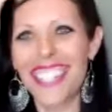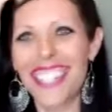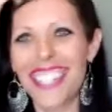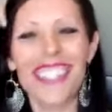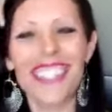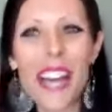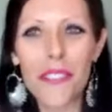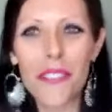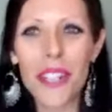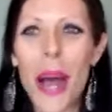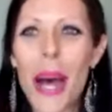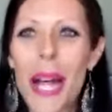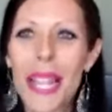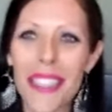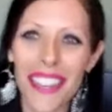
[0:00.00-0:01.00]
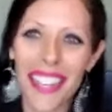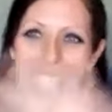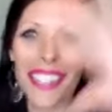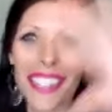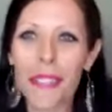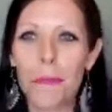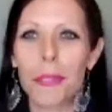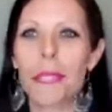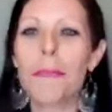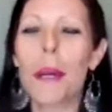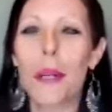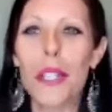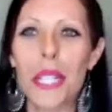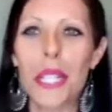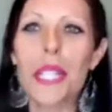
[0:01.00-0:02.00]
Look out for all the
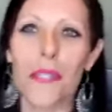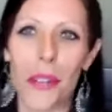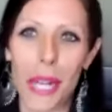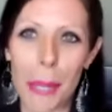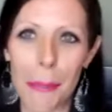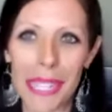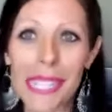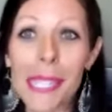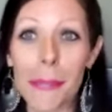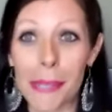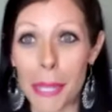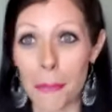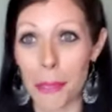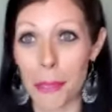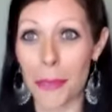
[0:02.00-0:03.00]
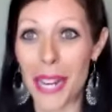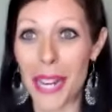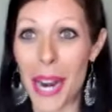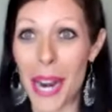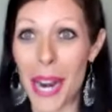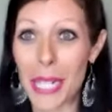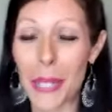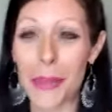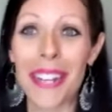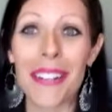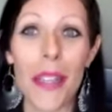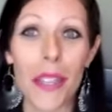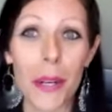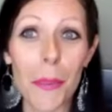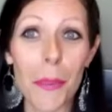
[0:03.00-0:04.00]
promotions for it. But in September, we are doing
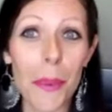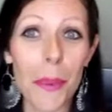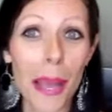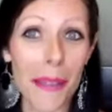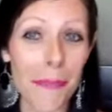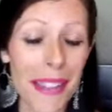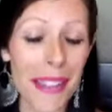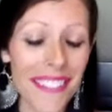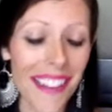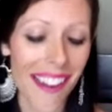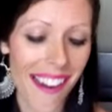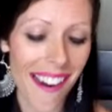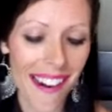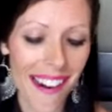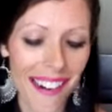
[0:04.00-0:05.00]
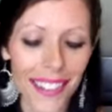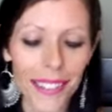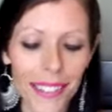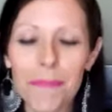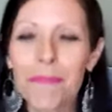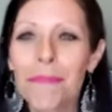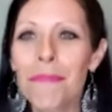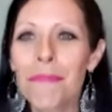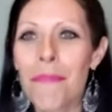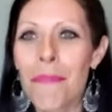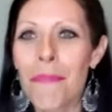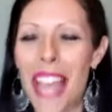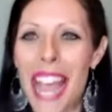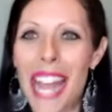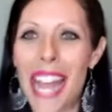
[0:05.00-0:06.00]
another webinar.
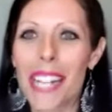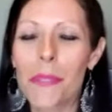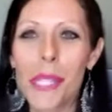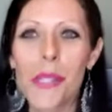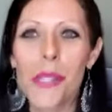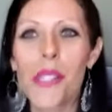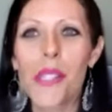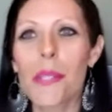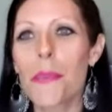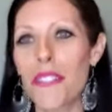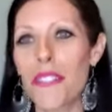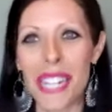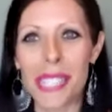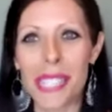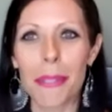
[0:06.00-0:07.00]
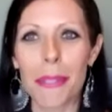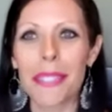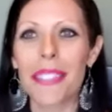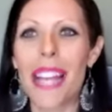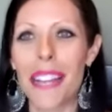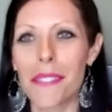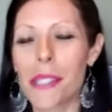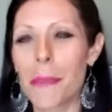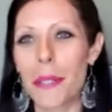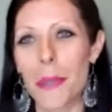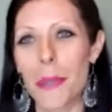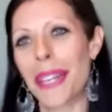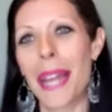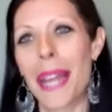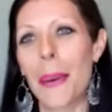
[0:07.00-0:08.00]
And we'll do some more Facebook Lives
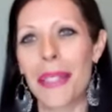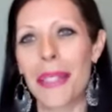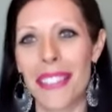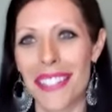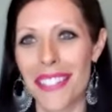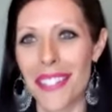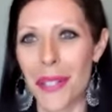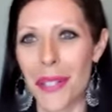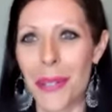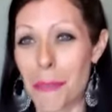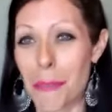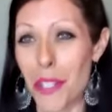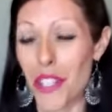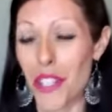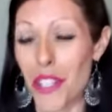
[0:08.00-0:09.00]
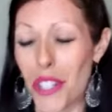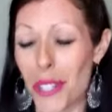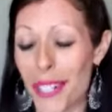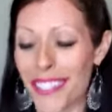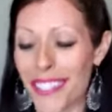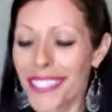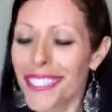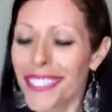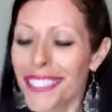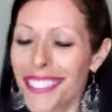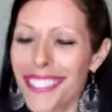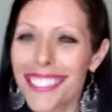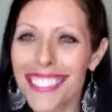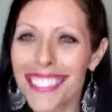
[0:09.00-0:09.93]
between now and then, too, I'm sure.